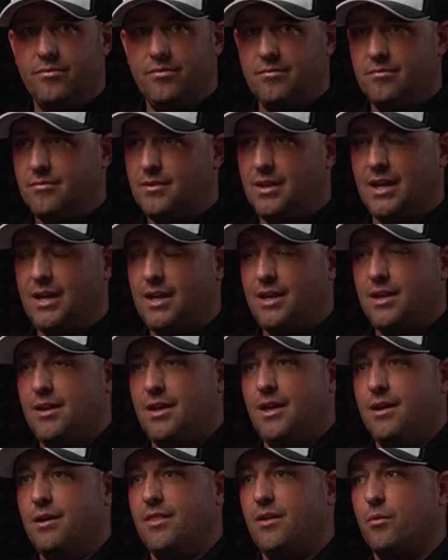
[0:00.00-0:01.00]
he
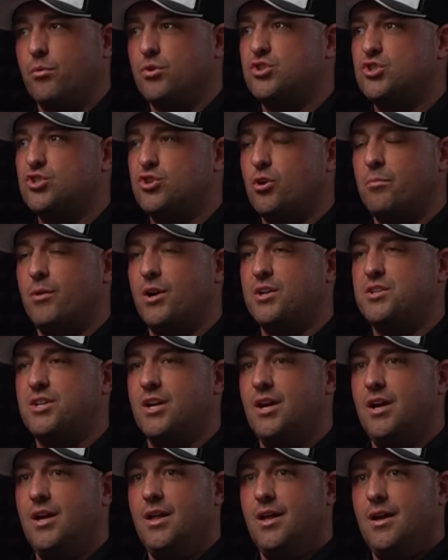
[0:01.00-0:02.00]
it, there was so much
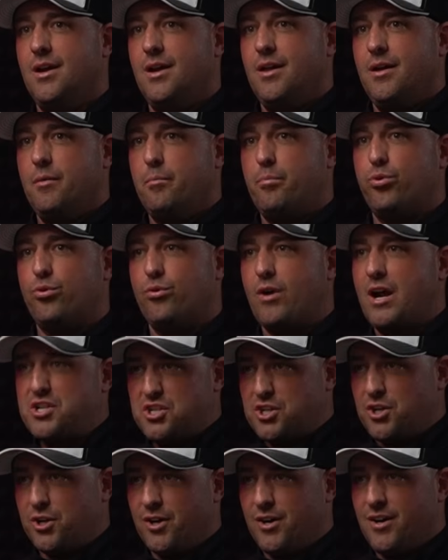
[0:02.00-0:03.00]

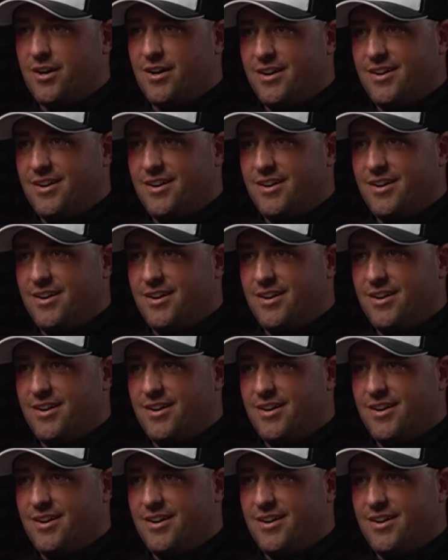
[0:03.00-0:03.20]
pressure